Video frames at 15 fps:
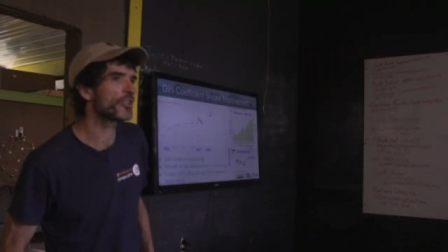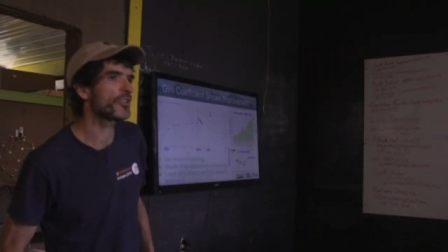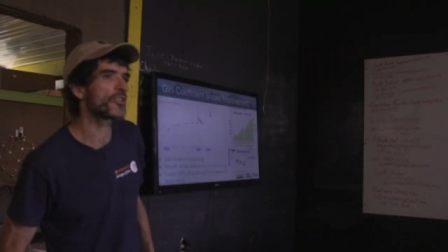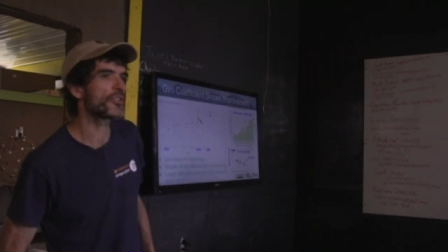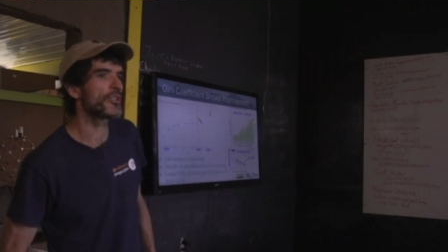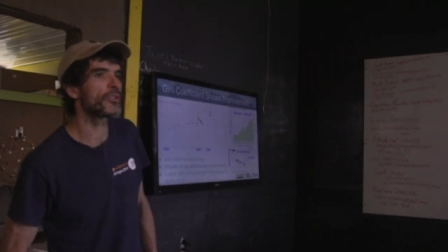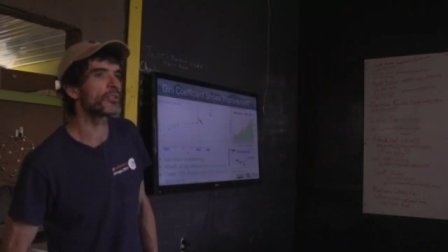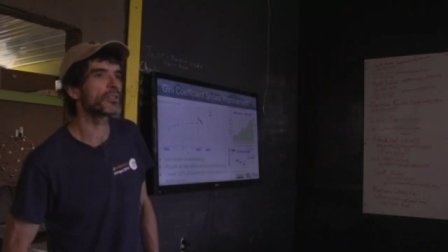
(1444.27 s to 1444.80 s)
which is
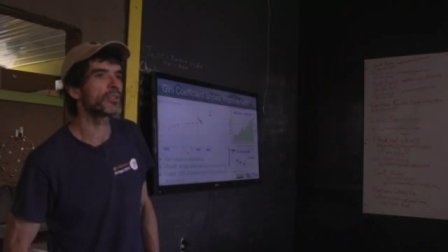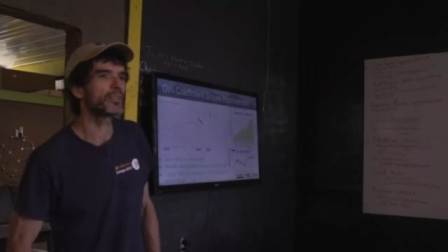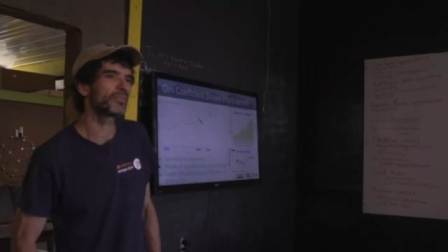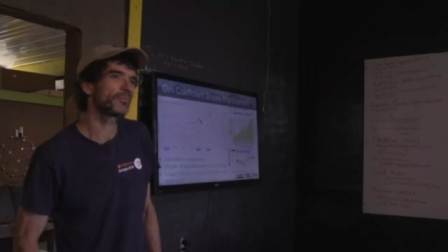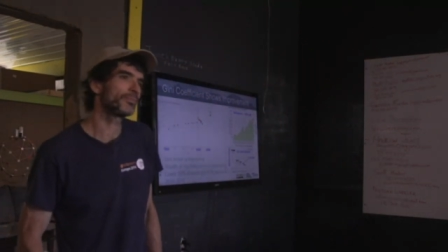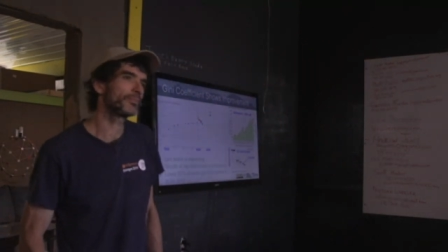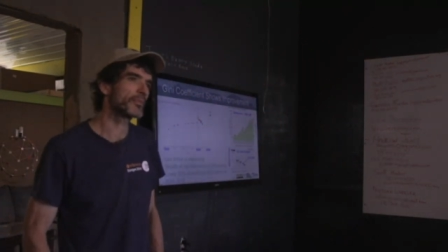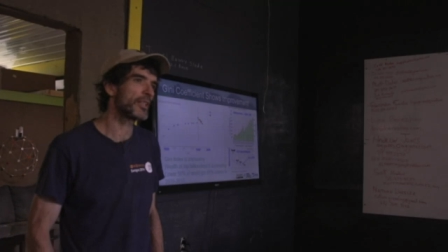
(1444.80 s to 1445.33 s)
still
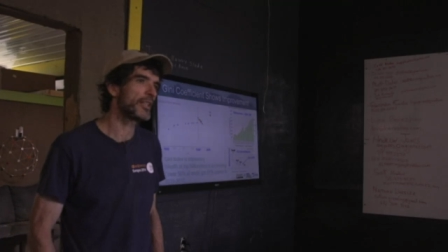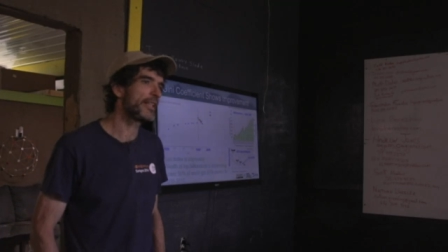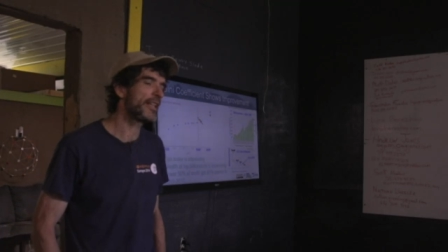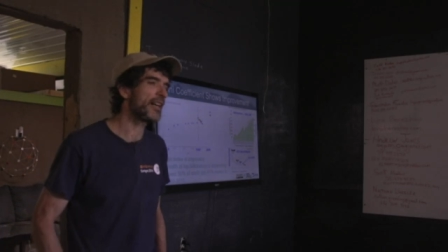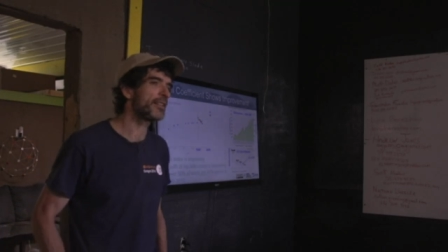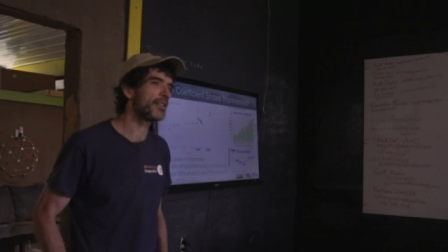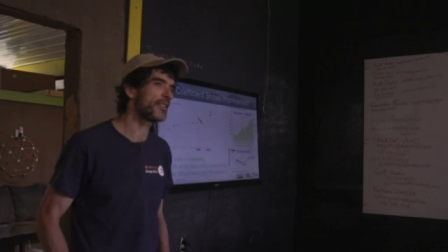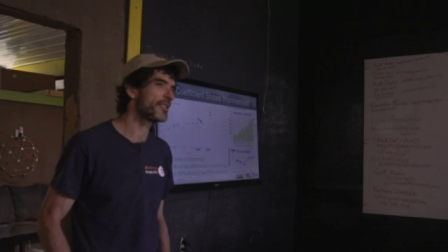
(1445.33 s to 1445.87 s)

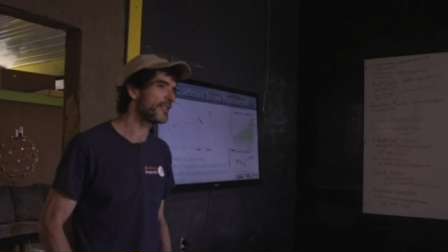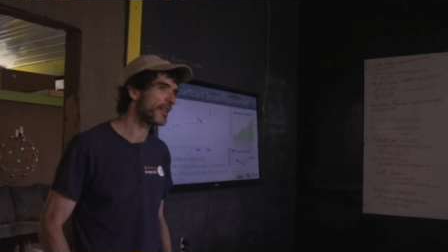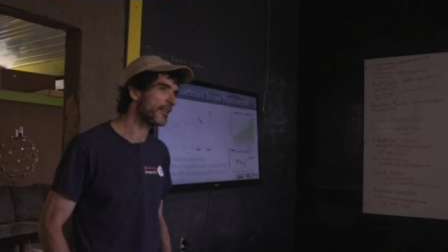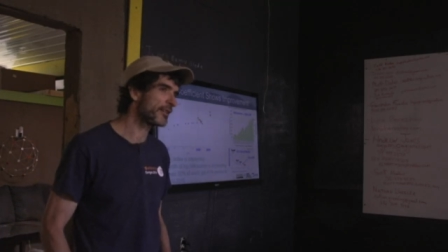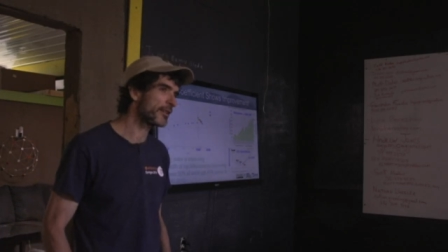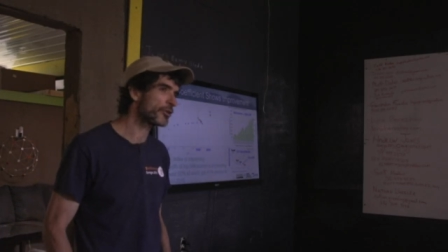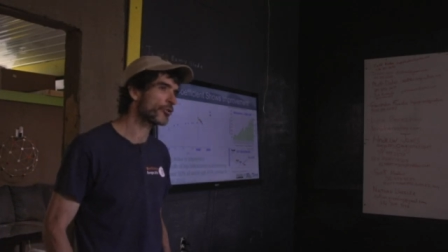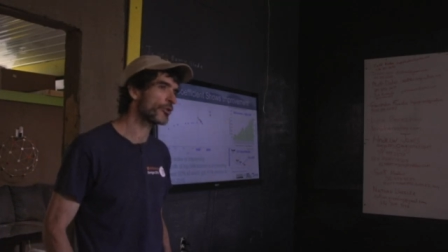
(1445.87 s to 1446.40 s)
not. It's
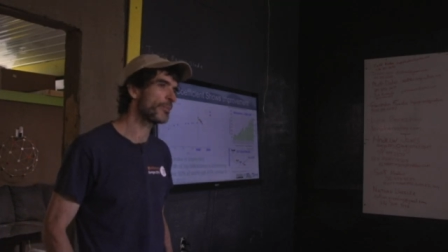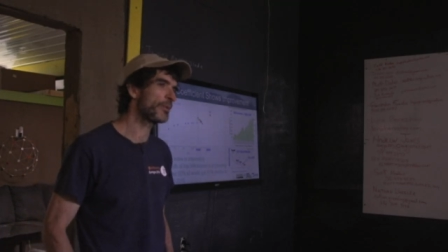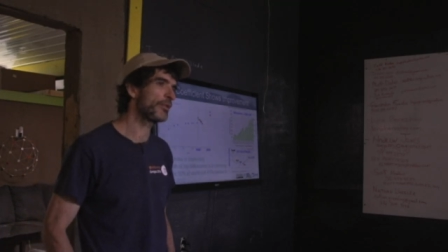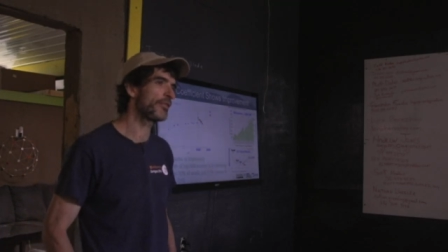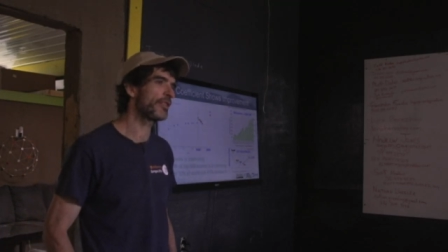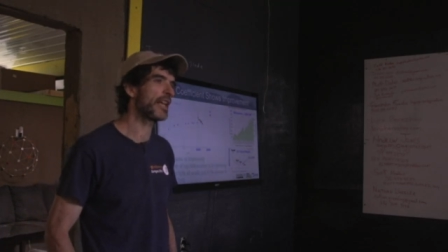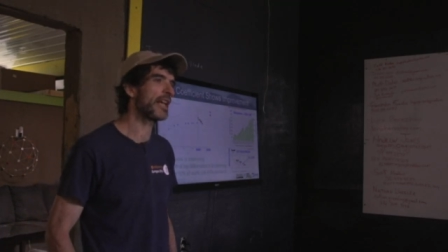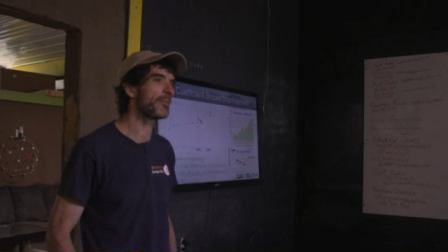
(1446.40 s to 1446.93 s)
not a
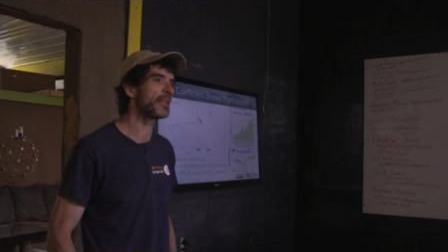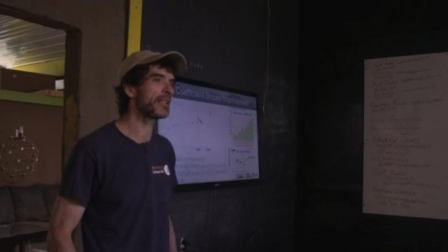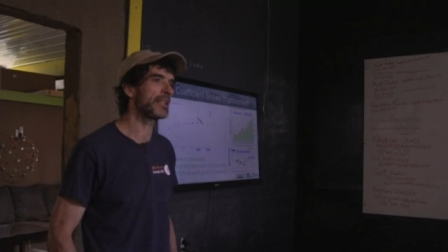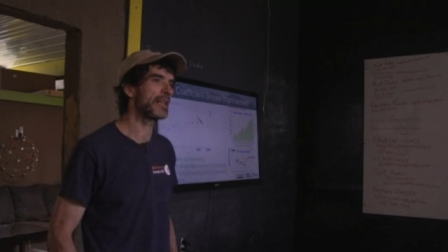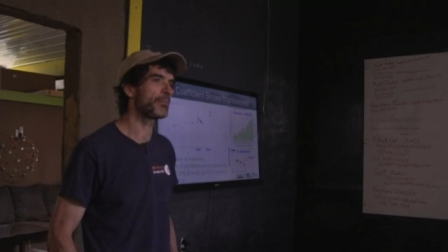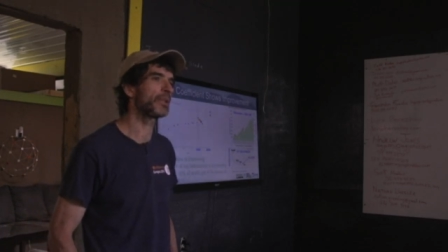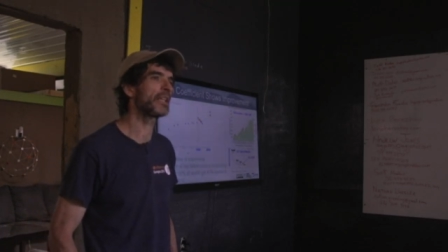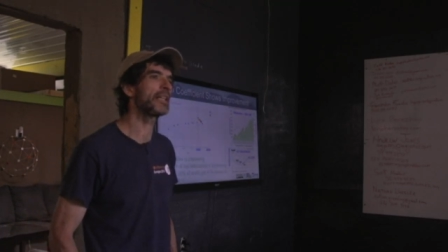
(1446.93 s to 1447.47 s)
distributive game that
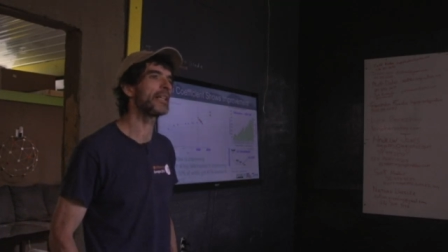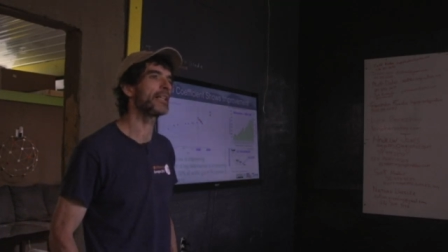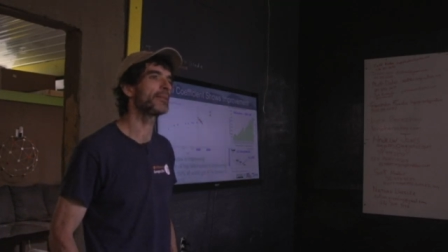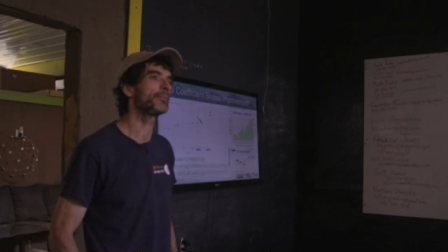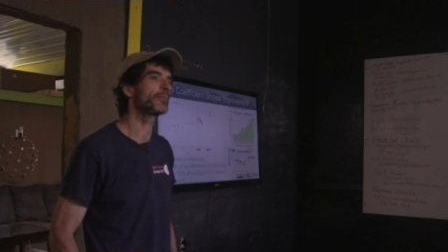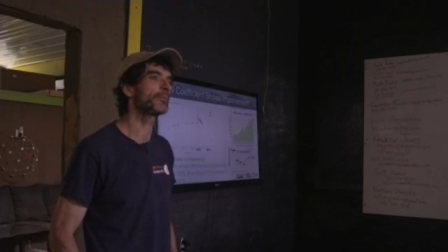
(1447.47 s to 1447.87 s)
they play,